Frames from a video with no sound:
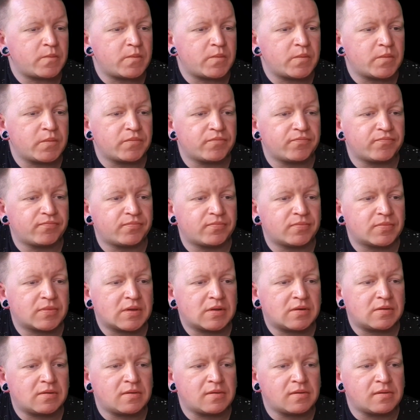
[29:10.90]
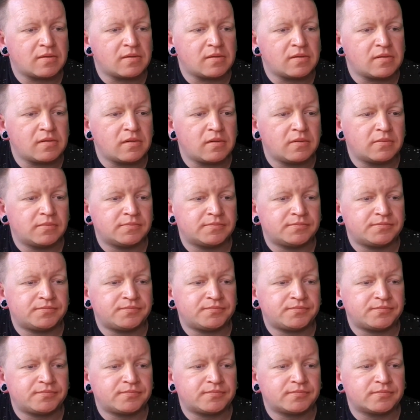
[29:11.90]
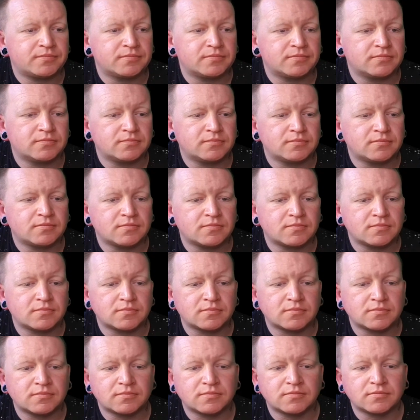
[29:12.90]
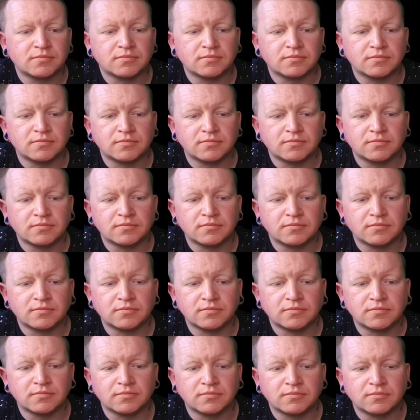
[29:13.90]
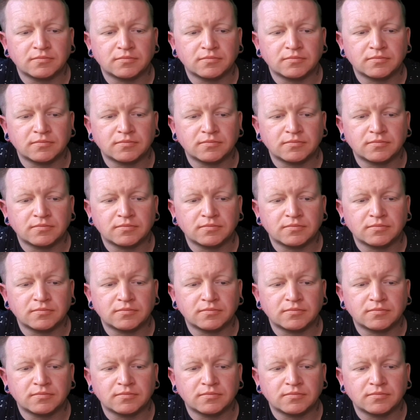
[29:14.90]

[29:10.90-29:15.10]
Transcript: [no speech]